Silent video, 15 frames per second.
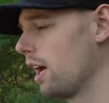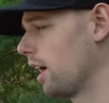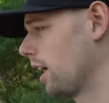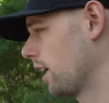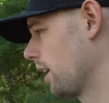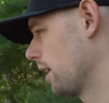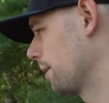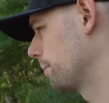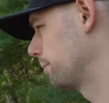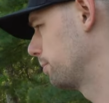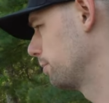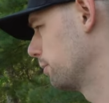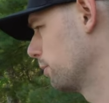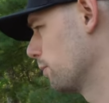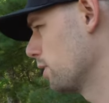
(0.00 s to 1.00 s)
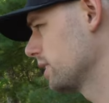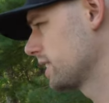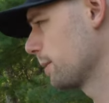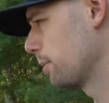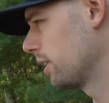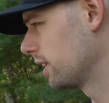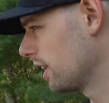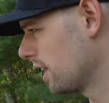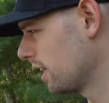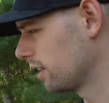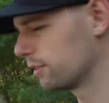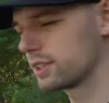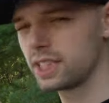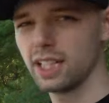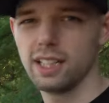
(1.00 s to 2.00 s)
Uh, once I put it on,
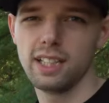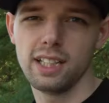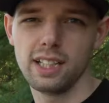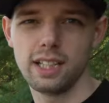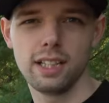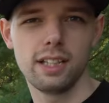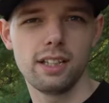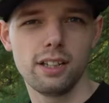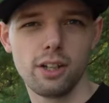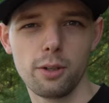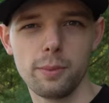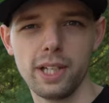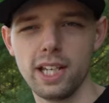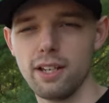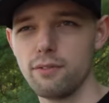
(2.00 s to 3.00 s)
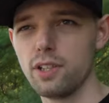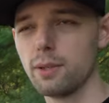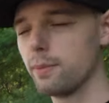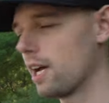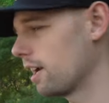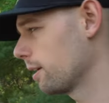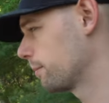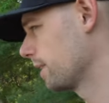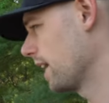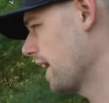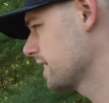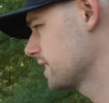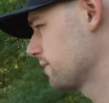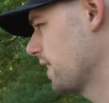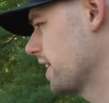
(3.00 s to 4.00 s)
I was kind of a little bit iffy about it, but
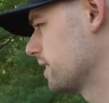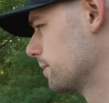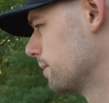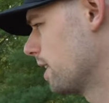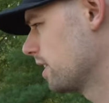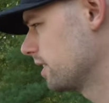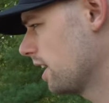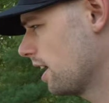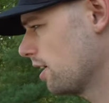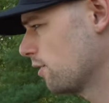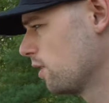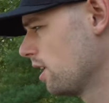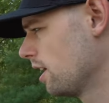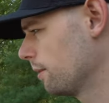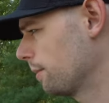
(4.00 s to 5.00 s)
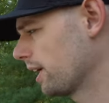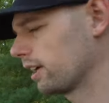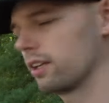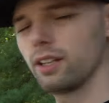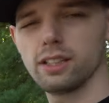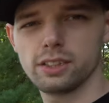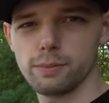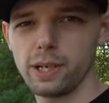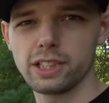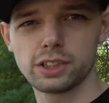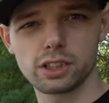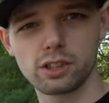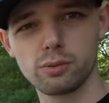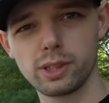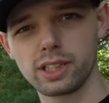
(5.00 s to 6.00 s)
as I've had them on now, by, by
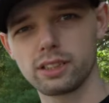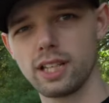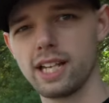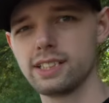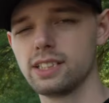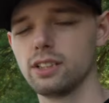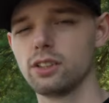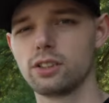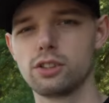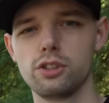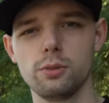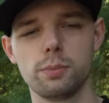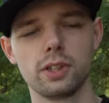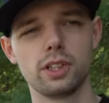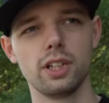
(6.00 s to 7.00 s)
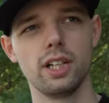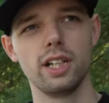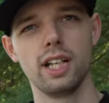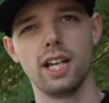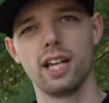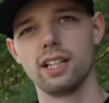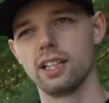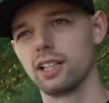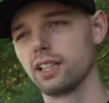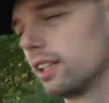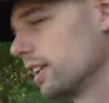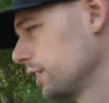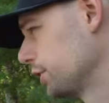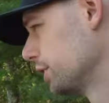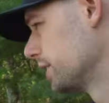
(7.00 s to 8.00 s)
just a quick glance, it looks super good. And
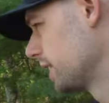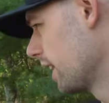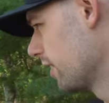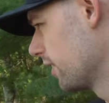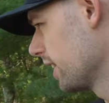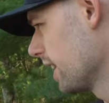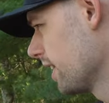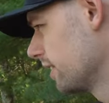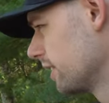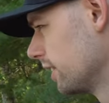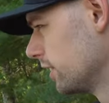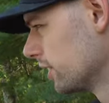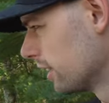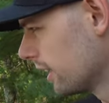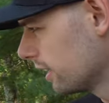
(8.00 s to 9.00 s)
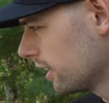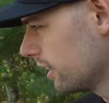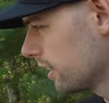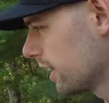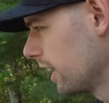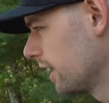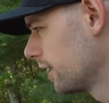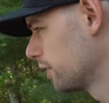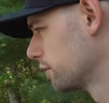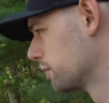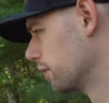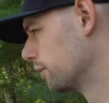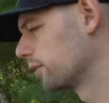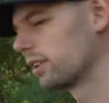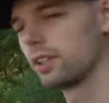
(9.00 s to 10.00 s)
unless you're staring at it, then you're like, oh, okay, it goes
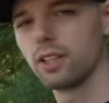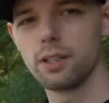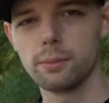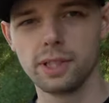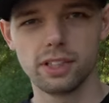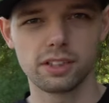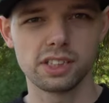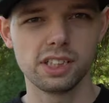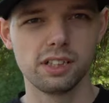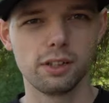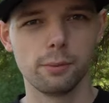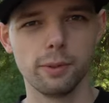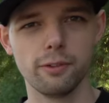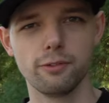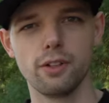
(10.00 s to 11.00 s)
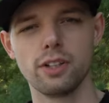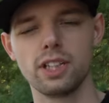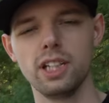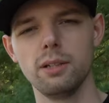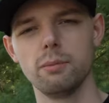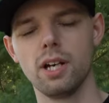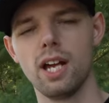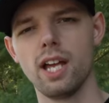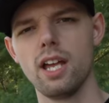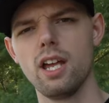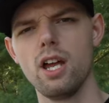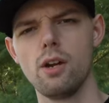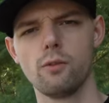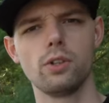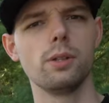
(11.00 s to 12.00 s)
over a little bit, looks a little bit funky. But
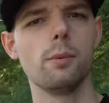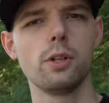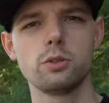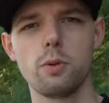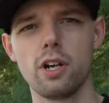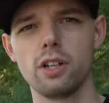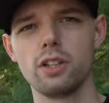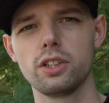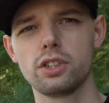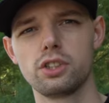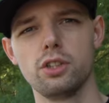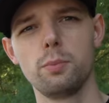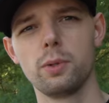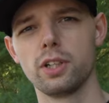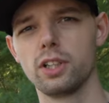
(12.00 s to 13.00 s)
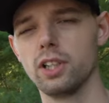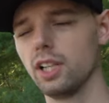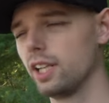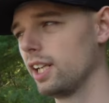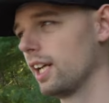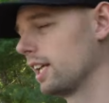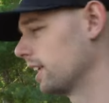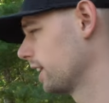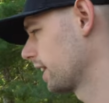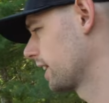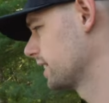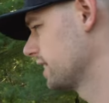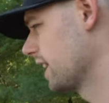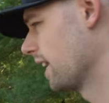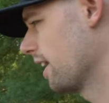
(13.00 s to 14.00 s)
for the most part, it looks super good. And like
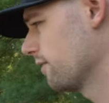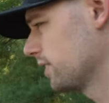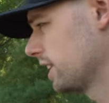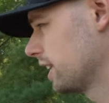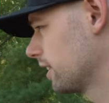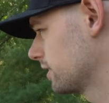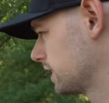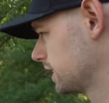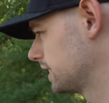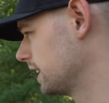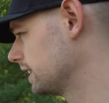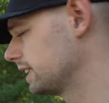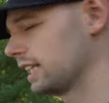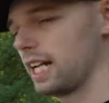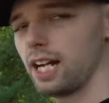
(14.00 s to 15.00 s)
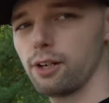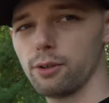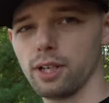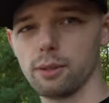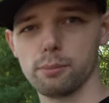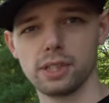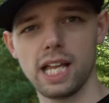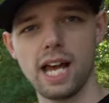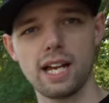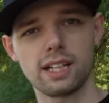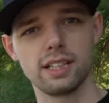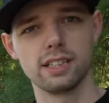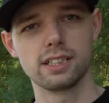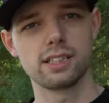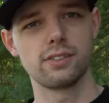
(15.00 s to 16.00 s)
I said, everything else is tinted out and
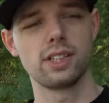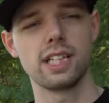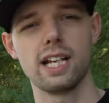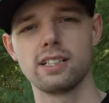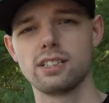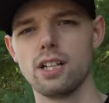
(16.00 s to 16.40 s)
black and stuff like that.